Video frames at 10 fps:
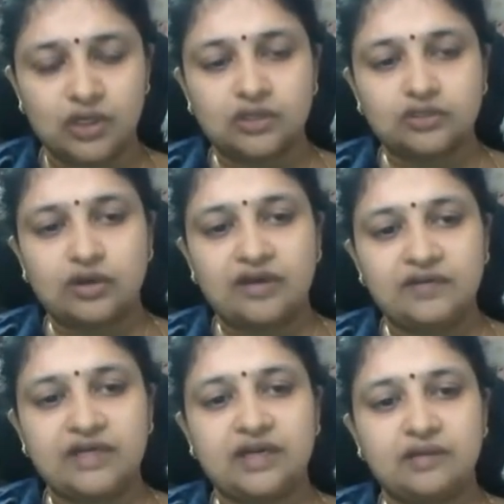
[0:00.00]
So
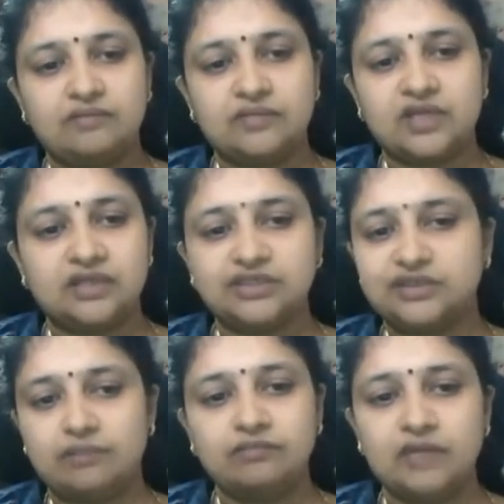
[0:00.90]
every time there
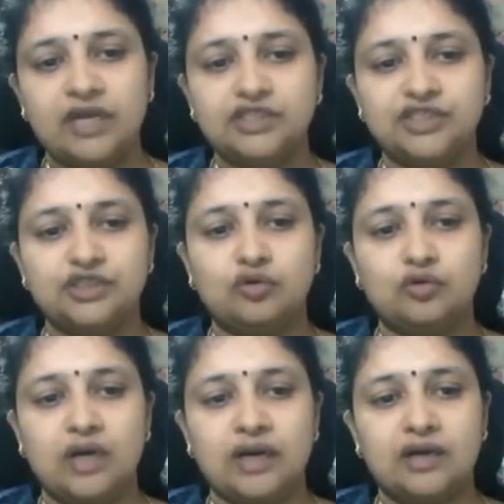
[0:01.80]
is some
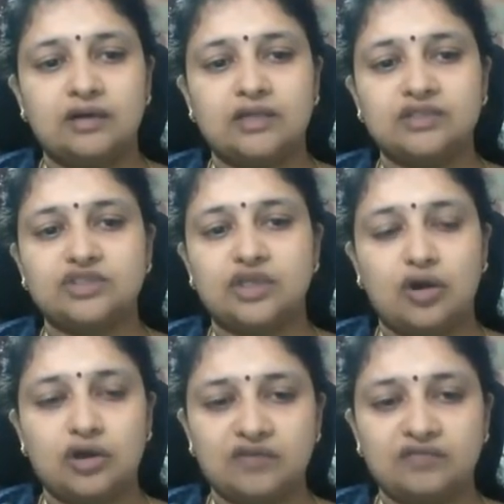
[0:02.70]
issue and there is a
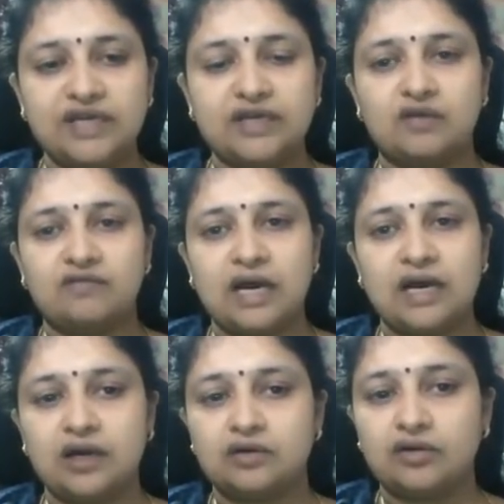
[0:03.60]
lot of leak of
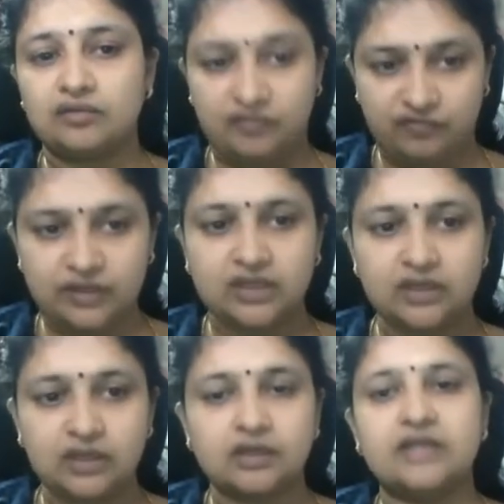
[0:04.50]
air, or if we
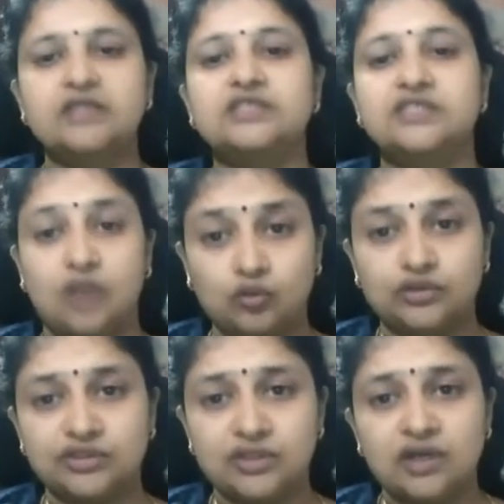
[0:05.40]
hear any
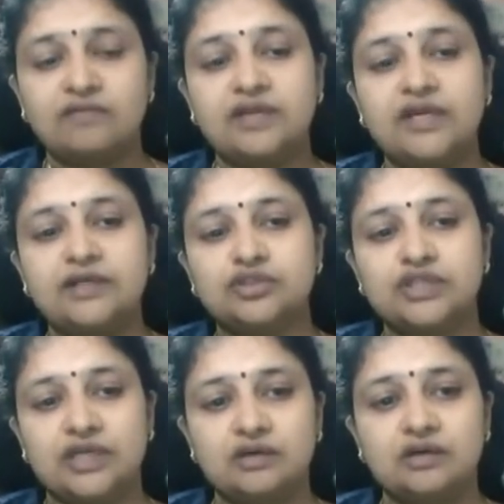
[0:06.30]
sounds, we need to
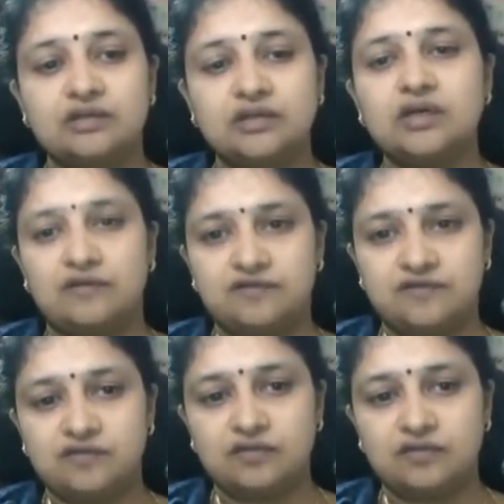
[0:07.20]
check the cuff